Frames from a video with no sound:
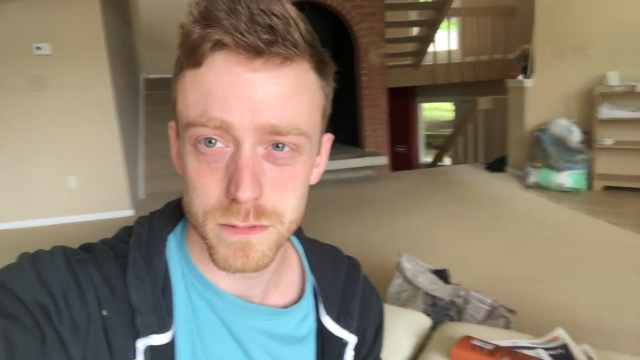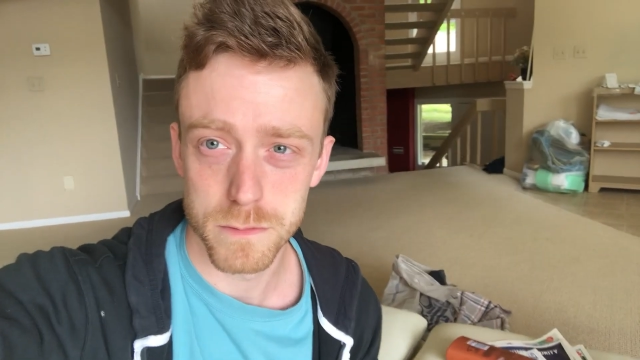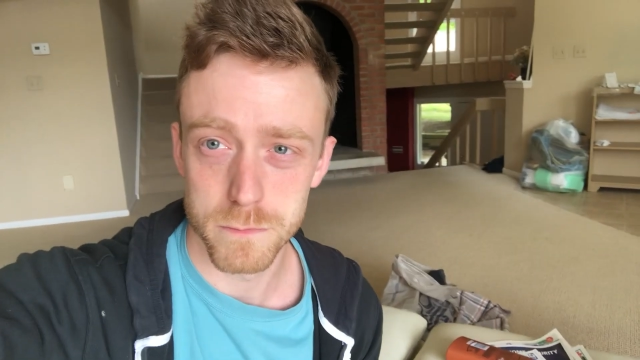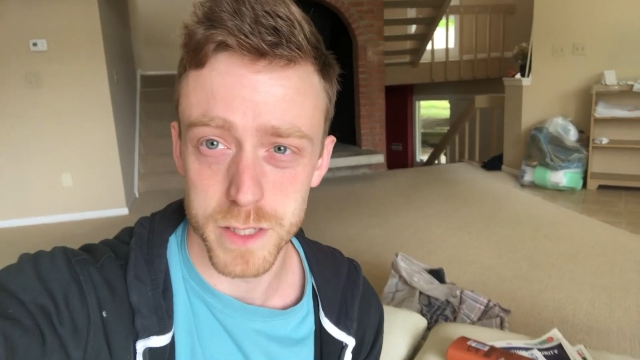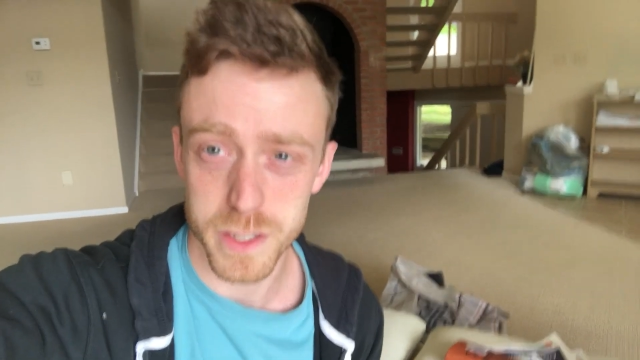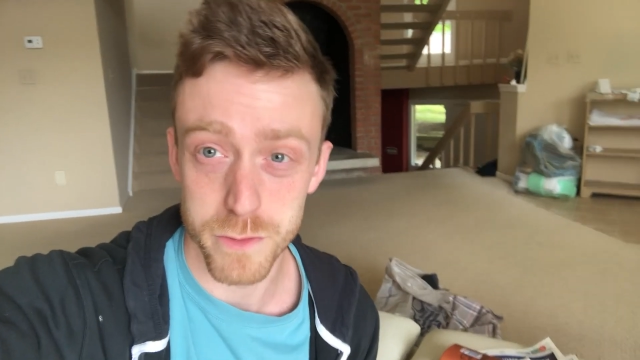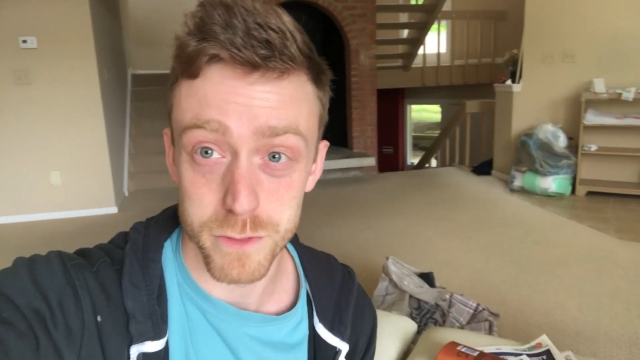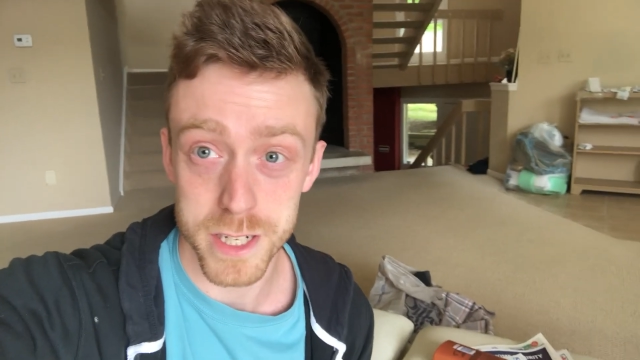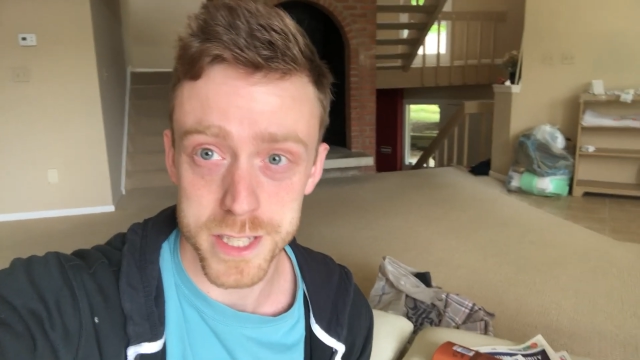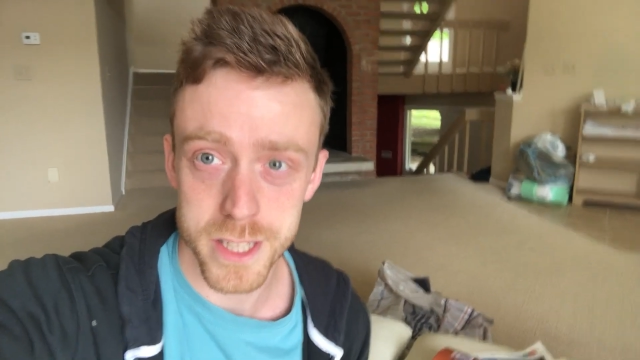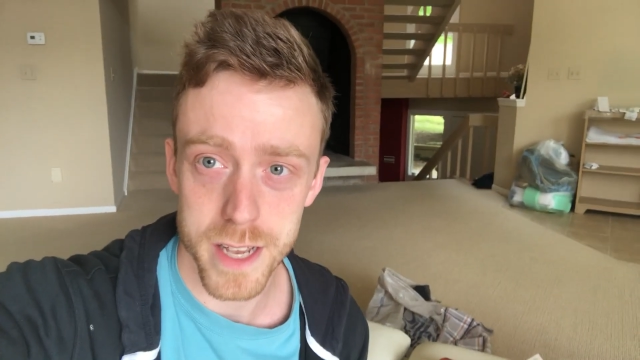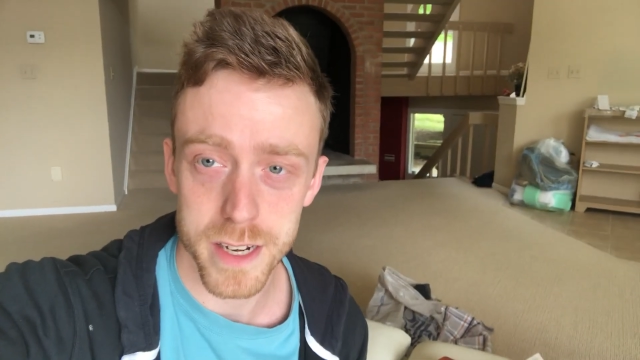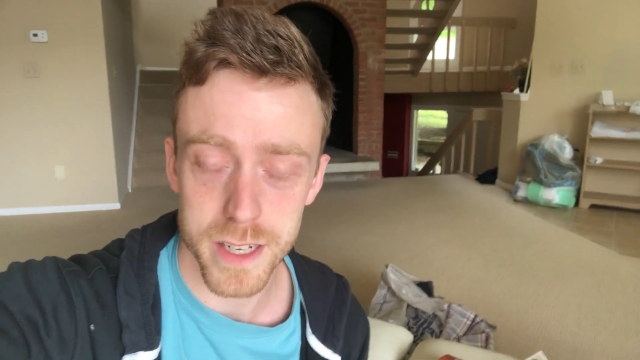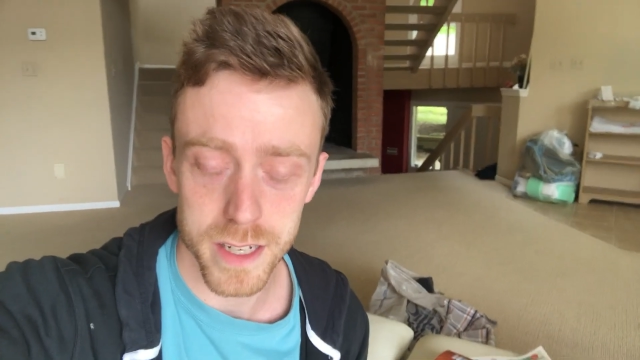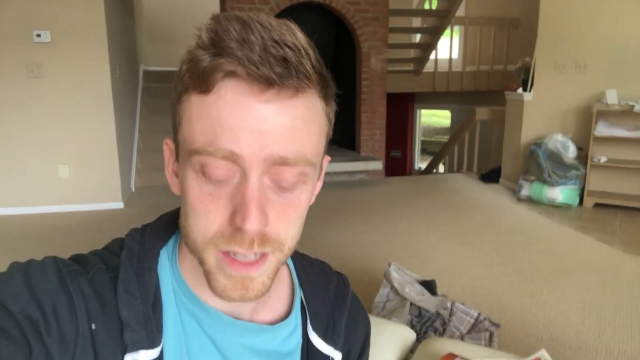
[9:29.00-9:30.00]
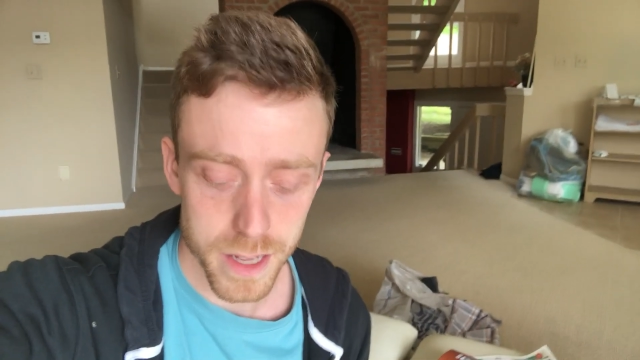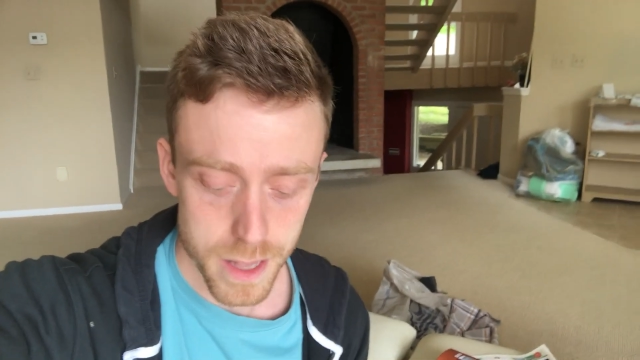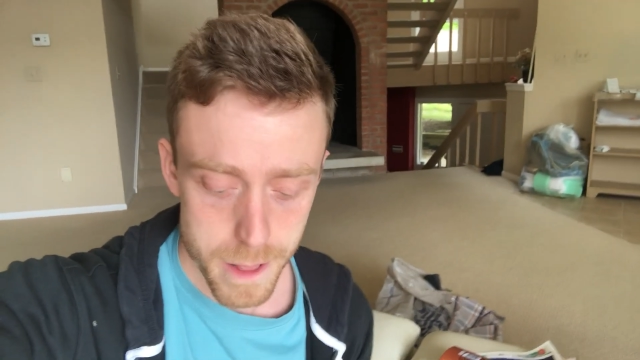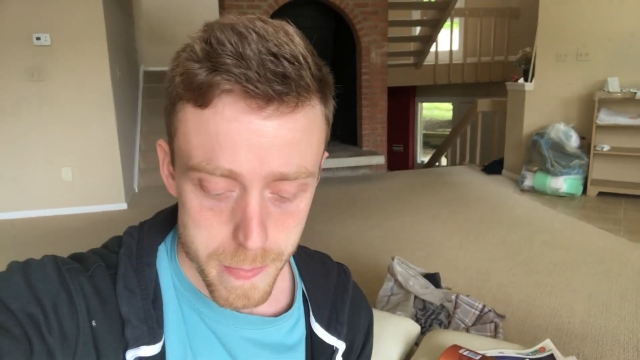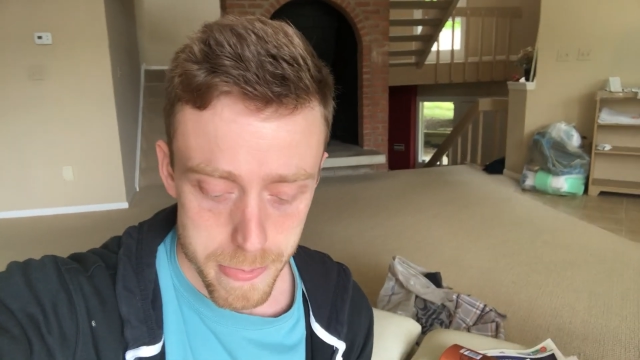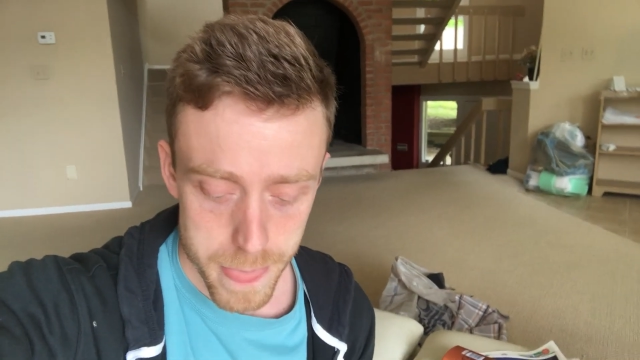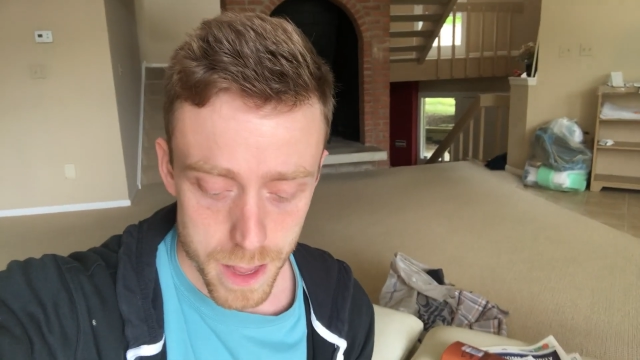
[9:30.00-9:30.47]
when you reset it.
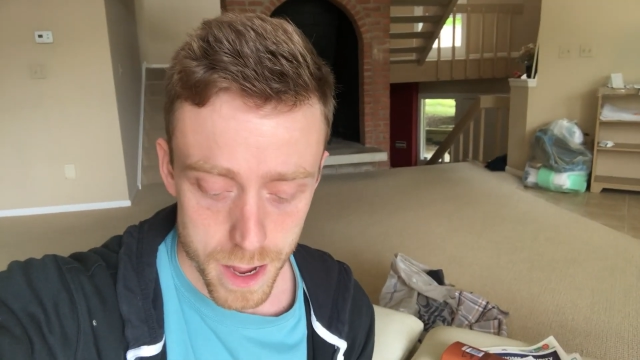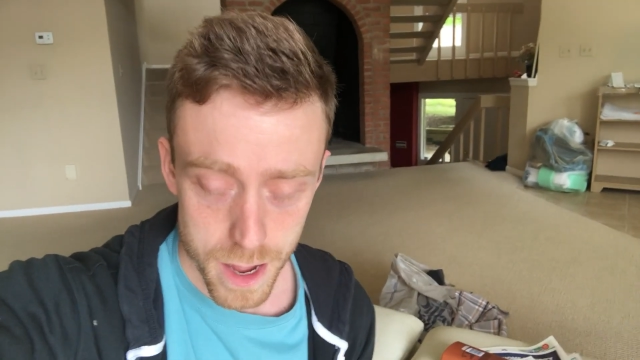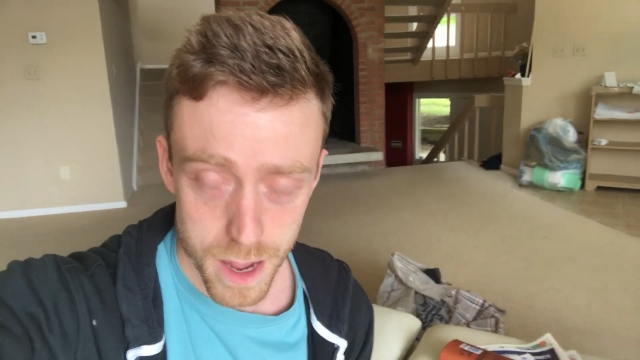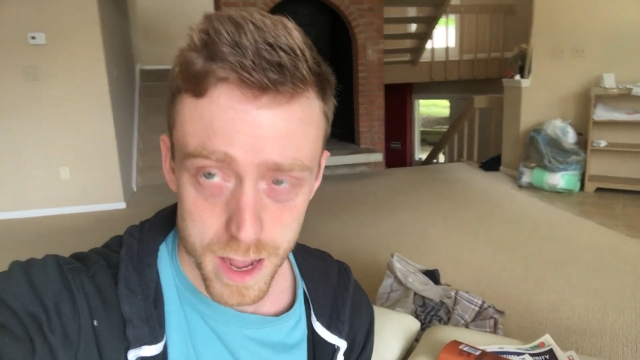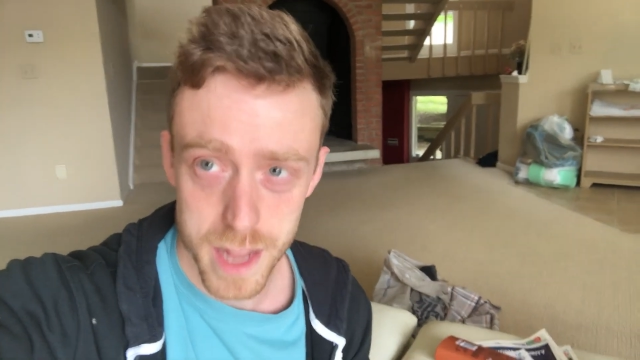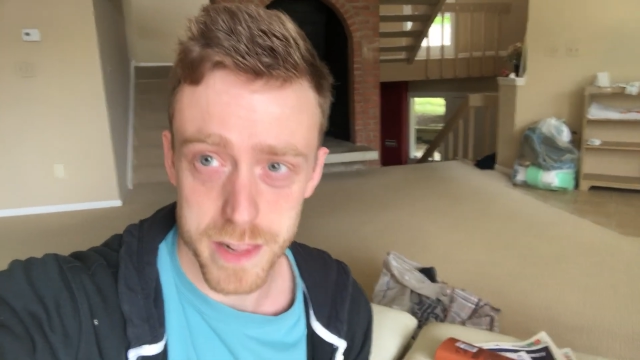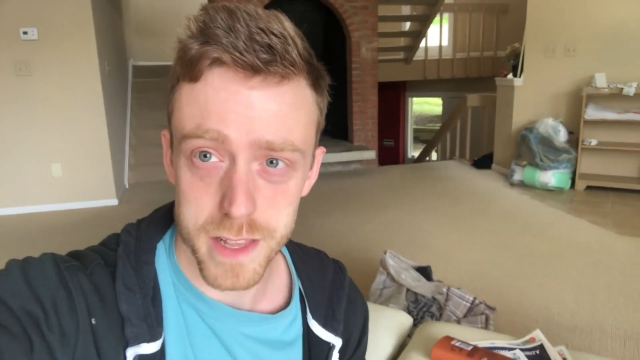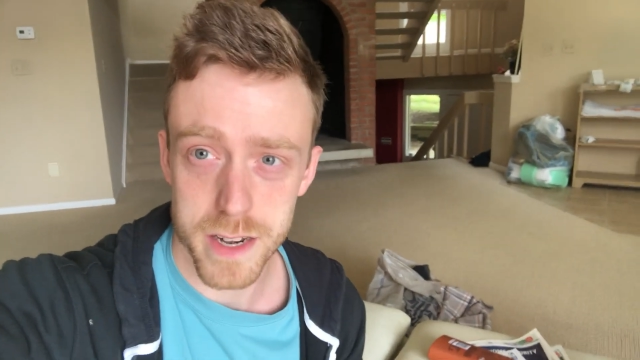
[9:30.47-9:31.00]
And